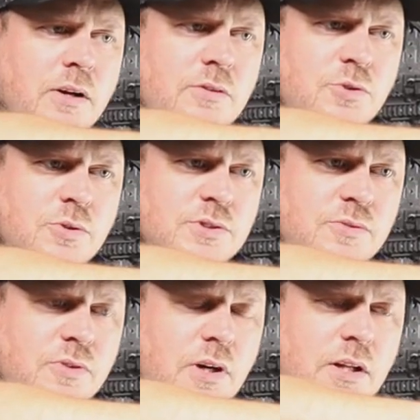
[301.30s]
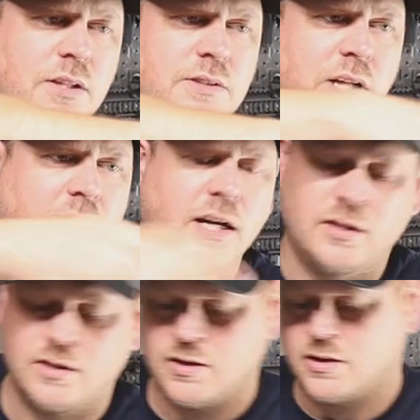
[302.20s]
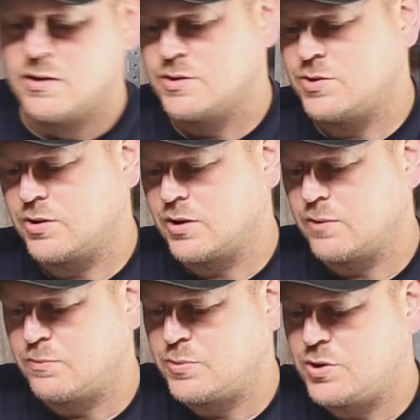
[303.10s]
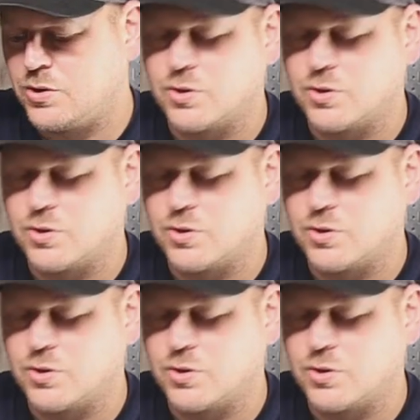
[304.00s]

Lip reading: here towards the front of the stock, so you can do